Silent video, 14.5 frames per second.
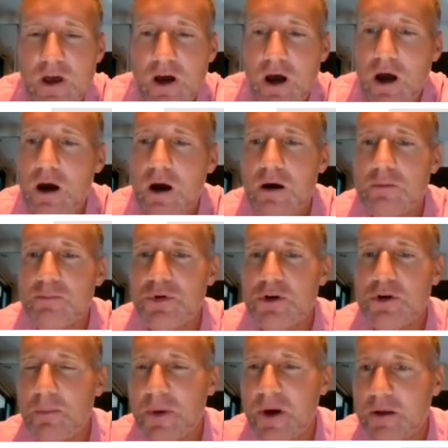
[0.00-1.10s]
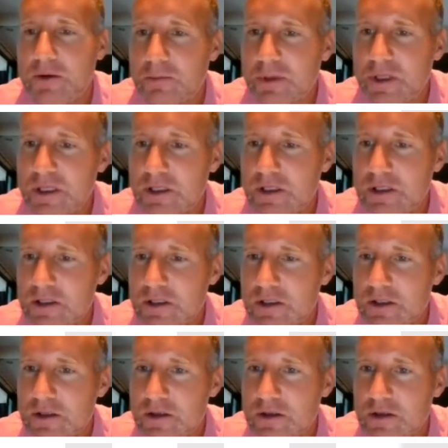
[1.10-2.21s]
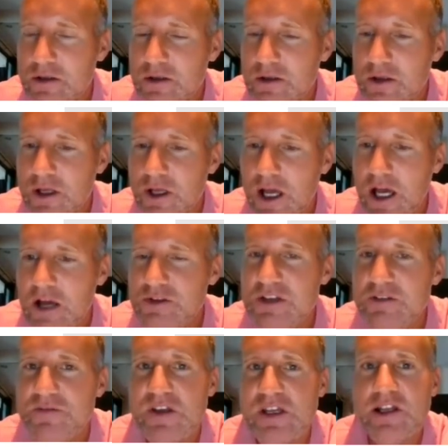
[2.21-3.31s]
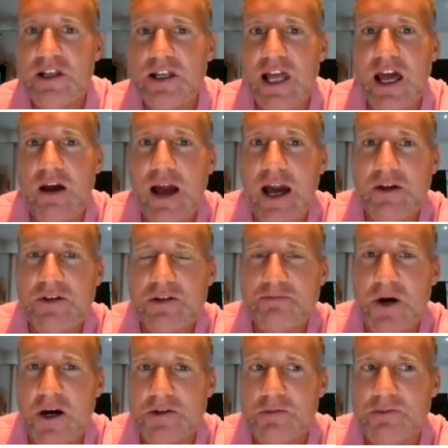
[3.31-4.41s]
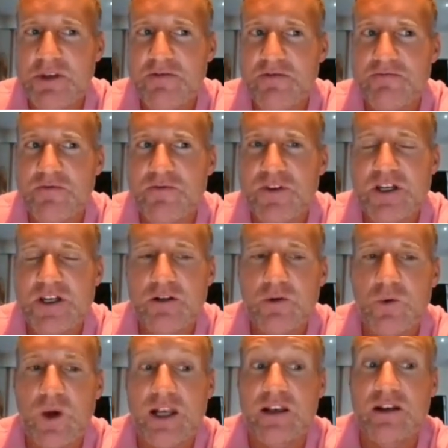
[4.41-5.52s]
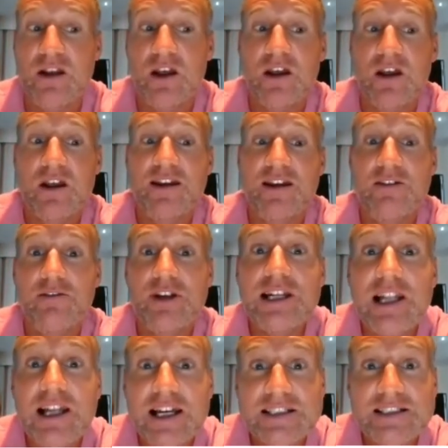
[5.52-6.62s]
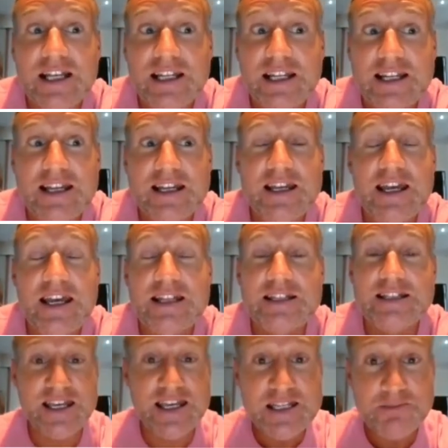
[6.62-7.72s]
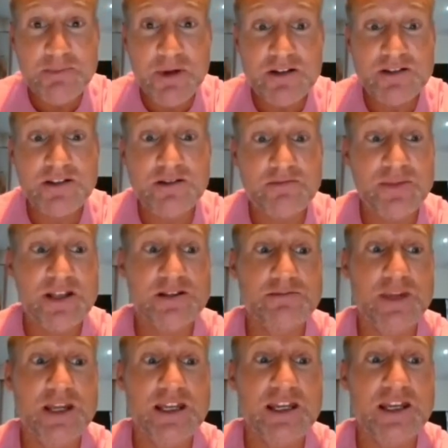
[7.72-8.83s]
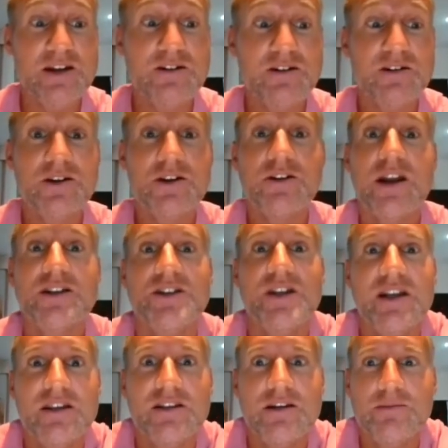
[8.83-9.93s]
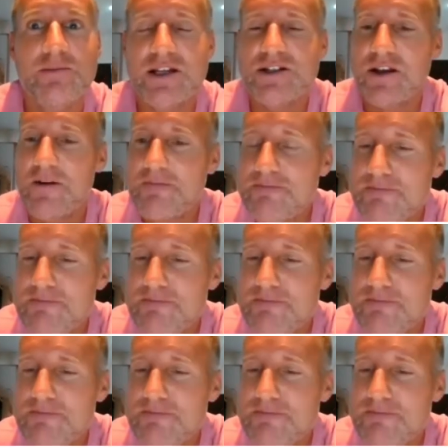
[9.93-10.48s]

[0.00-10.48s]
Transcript: Oh, poor Bartleby. How's he feeling now? How does Bartleby feel when he realized that it's his bottom that's making all the crashing and the bashing.